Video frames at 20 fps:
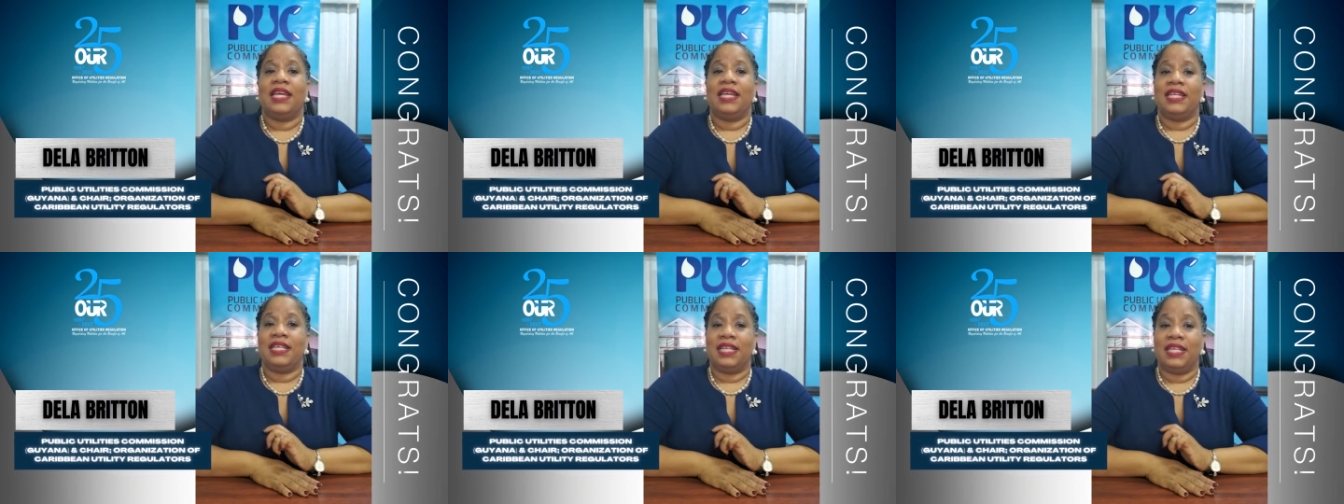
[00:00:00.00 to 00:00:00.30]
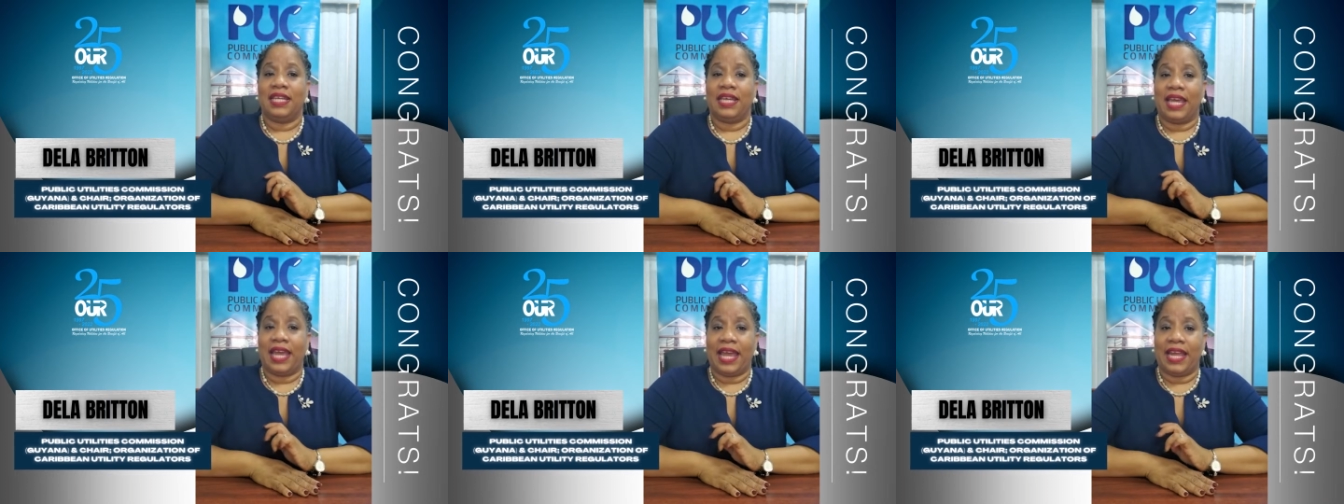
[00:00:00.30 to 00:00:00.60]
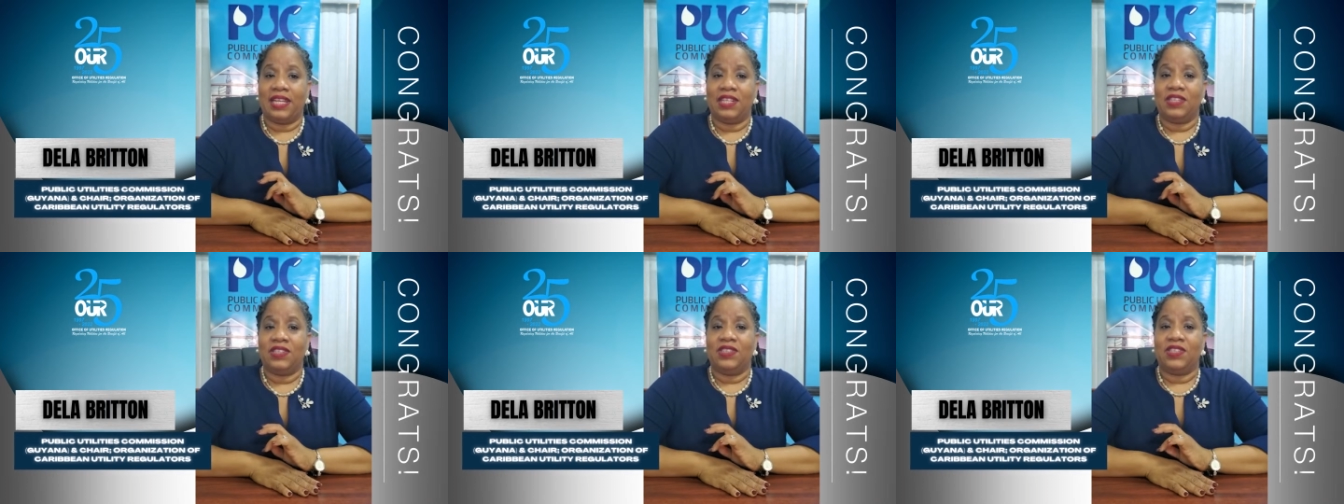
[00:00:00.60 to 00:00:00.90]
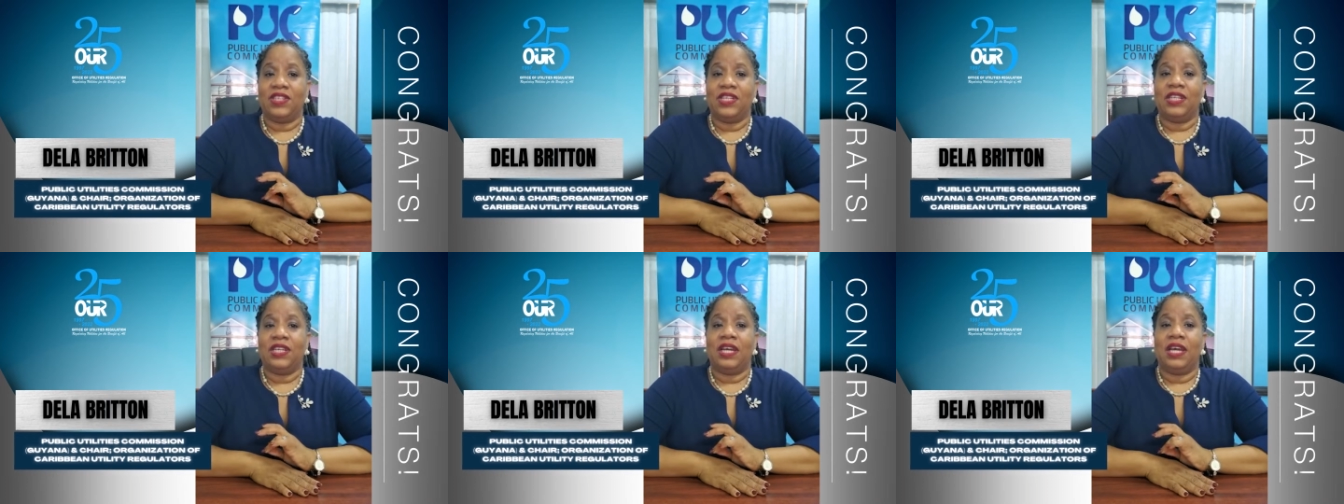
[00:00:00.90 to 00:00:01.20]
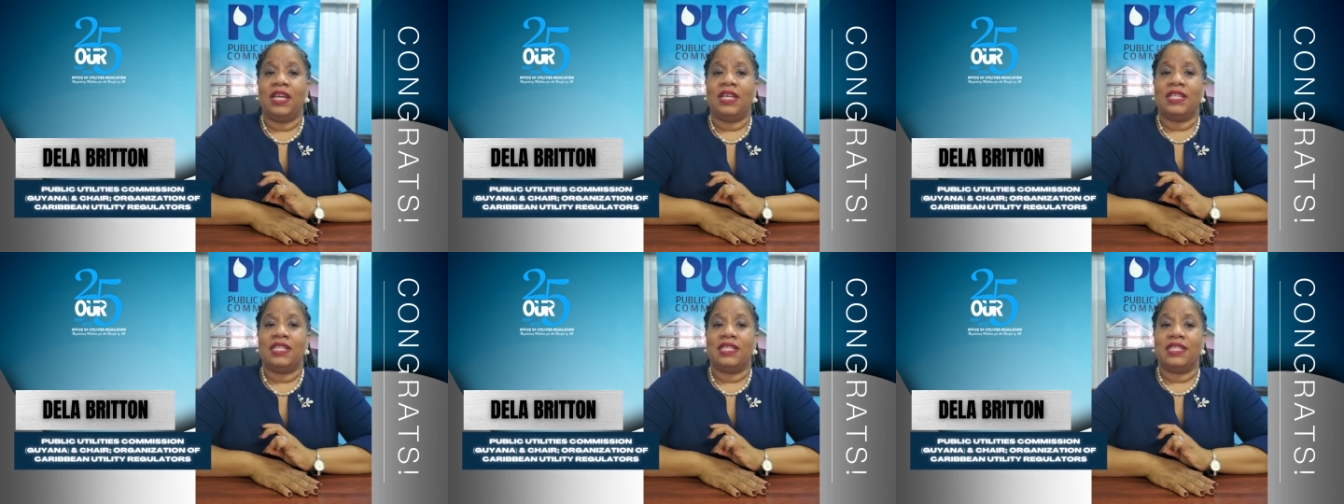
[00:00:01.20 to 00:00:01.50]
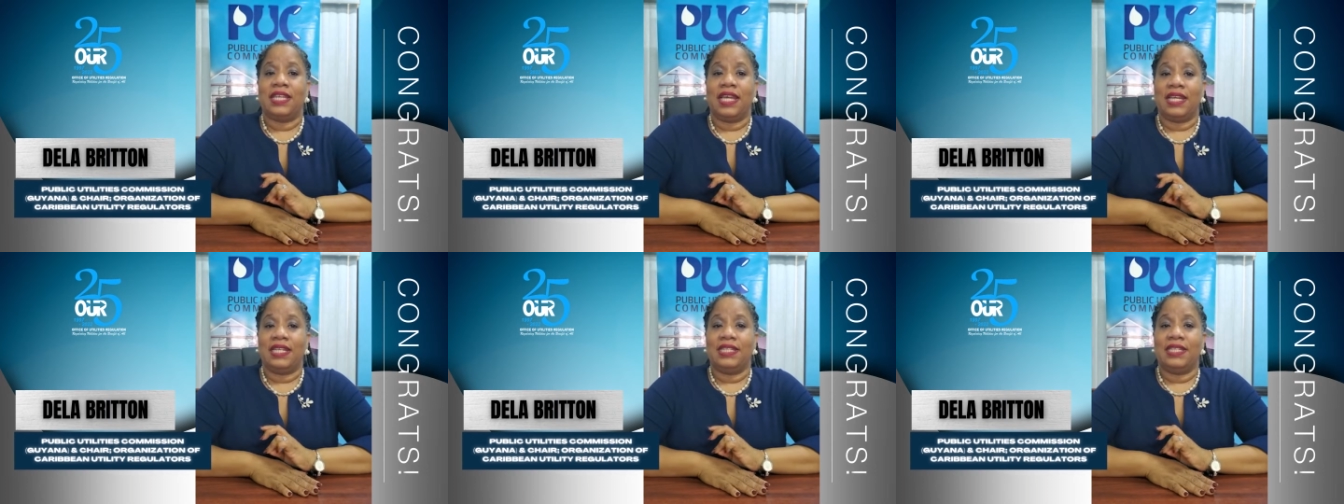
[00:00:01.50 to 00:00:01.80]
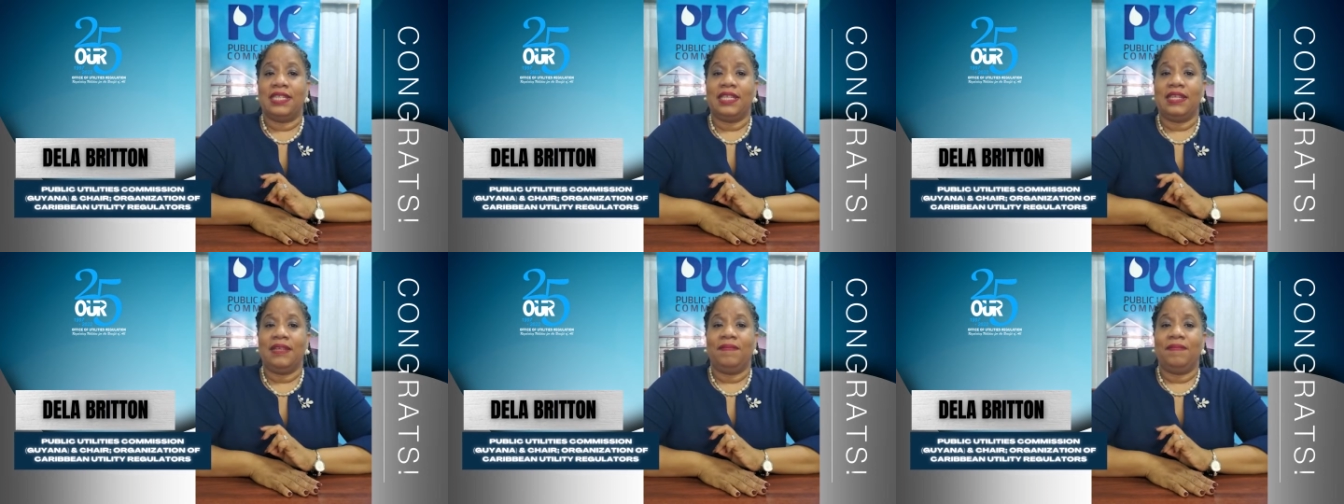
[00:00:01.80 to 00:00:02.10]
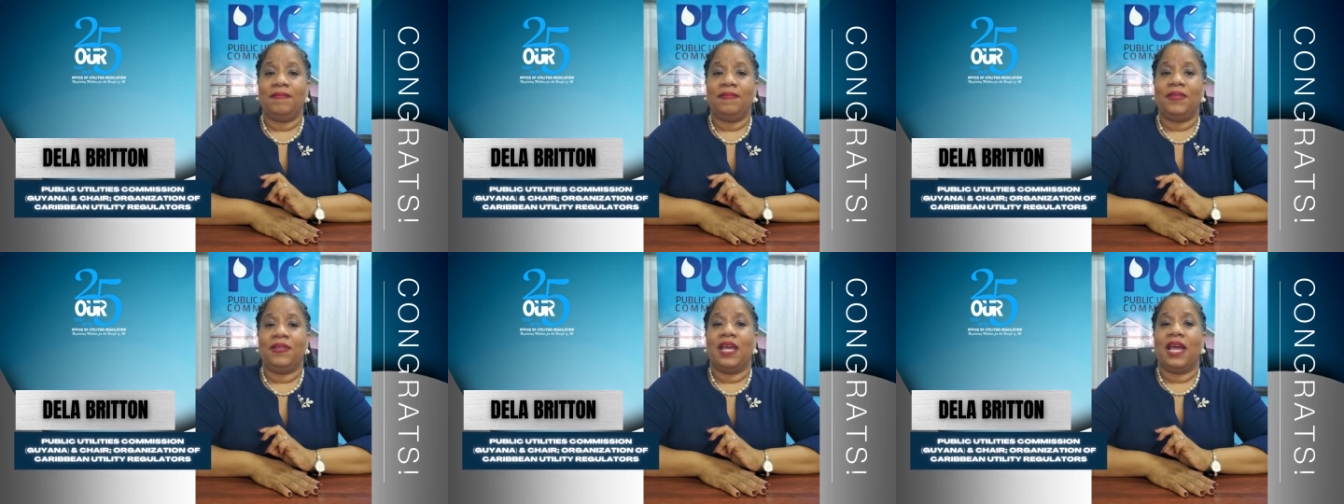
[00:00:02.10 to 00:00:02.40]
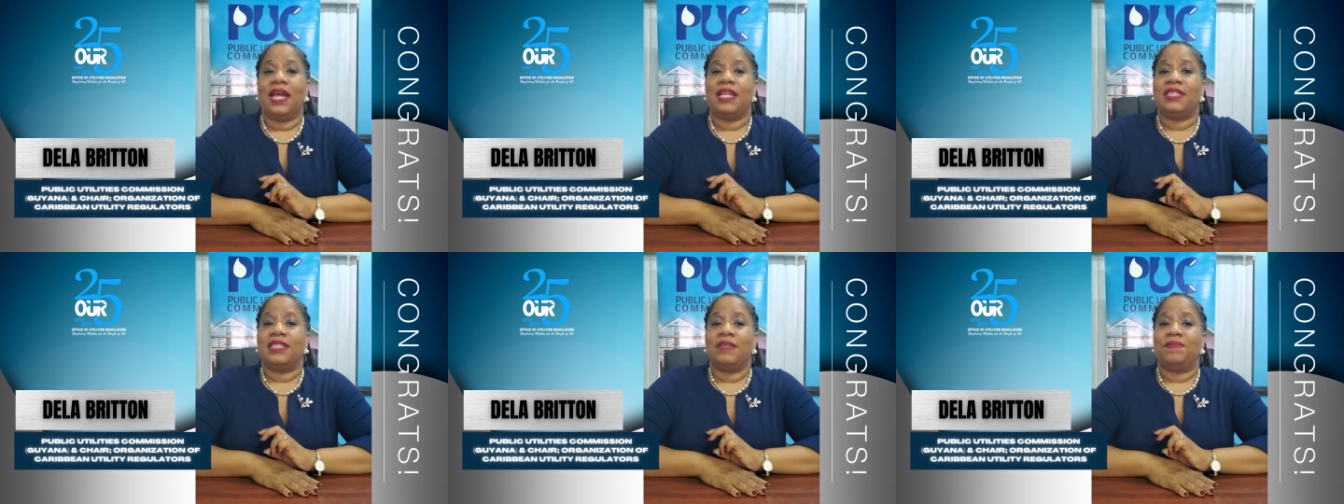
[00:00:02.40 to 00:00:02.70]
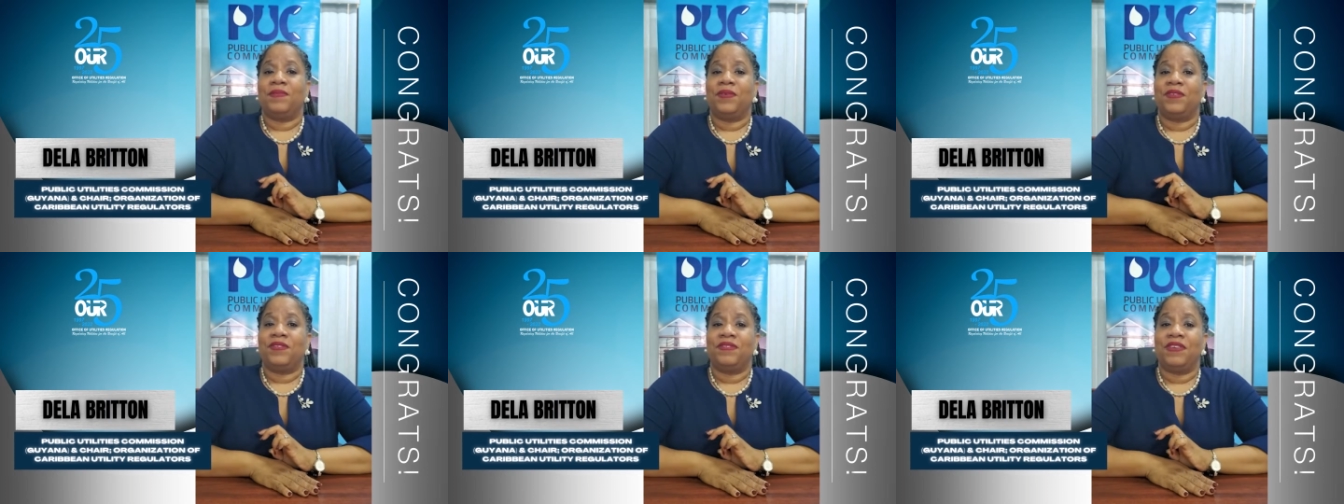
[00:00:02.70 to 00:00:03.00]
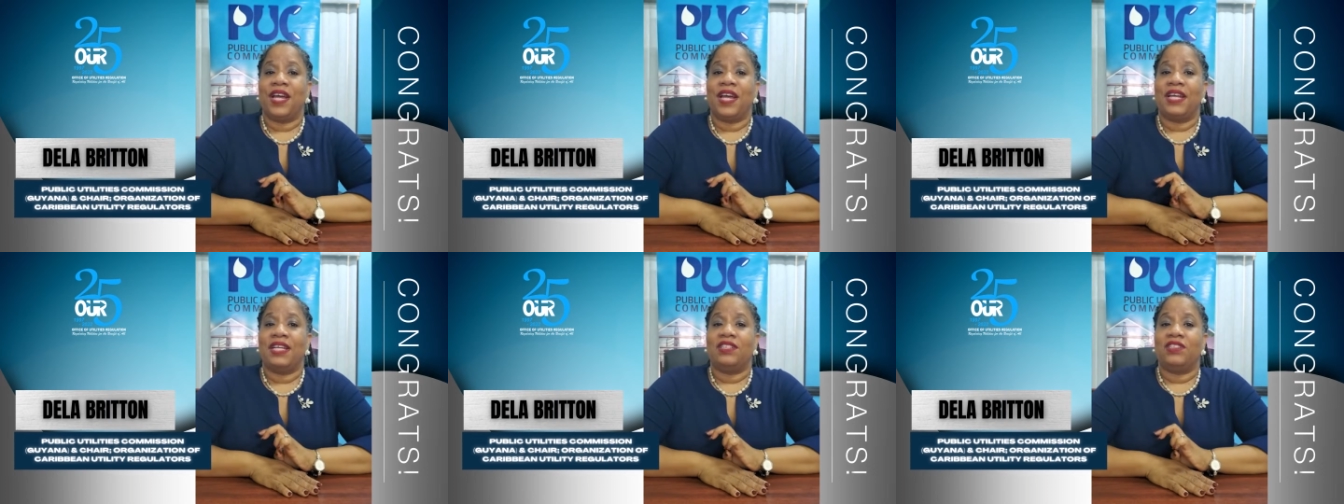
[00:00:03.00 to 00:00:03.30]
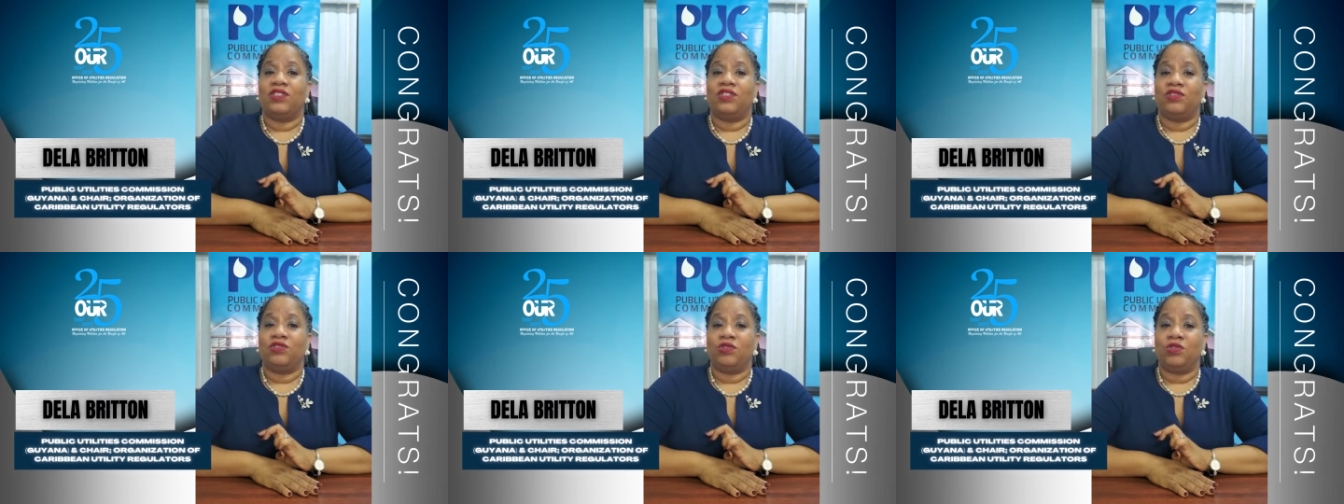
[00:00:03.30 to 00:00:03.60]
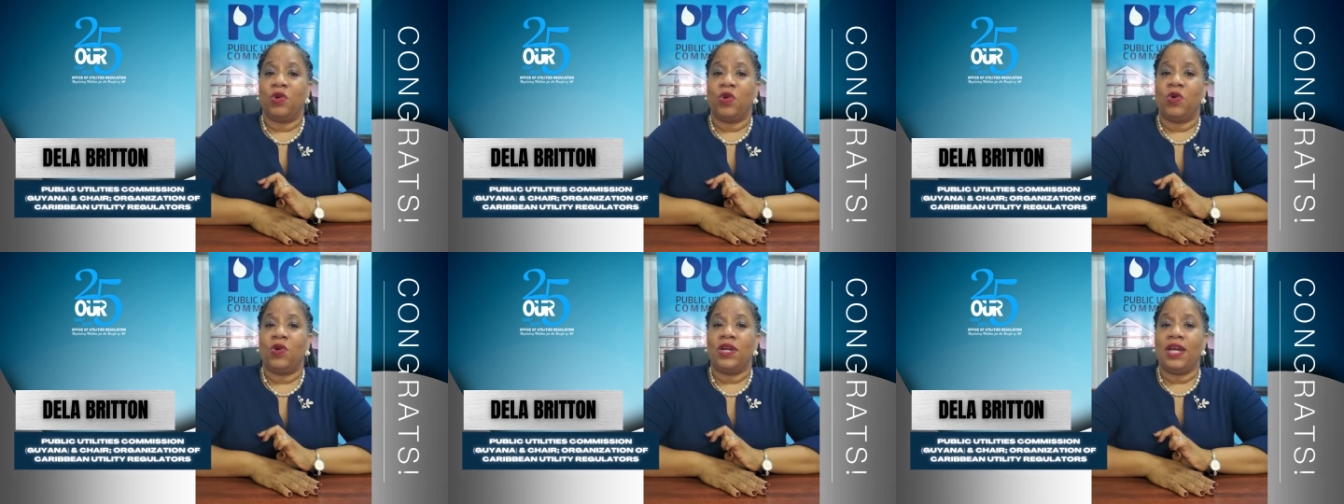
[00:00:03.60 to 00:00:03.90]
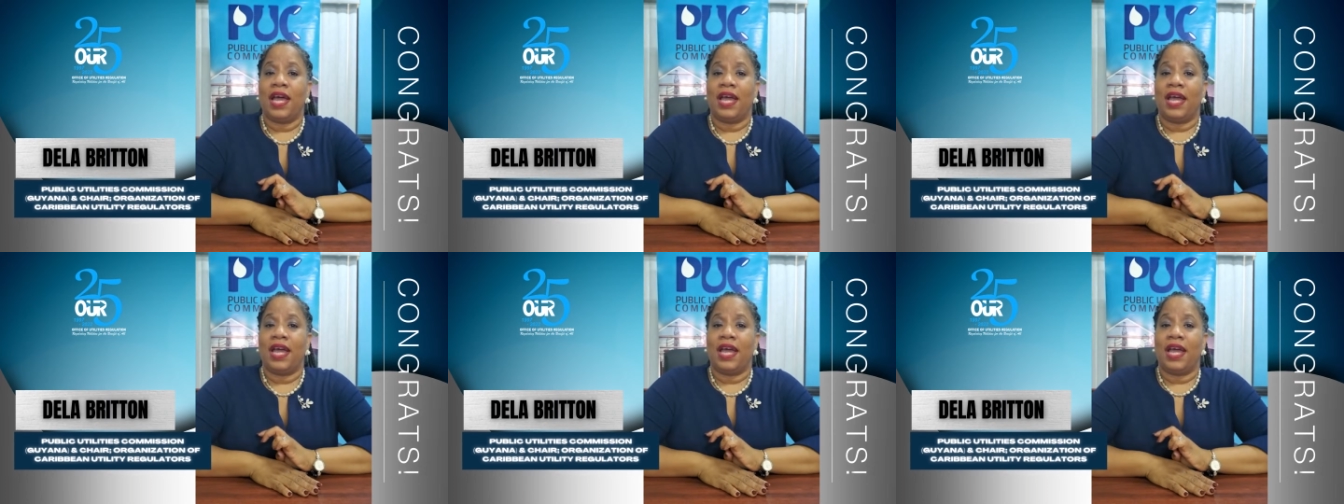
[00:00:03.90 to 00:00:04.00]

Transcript: in the energy sector as it provides strong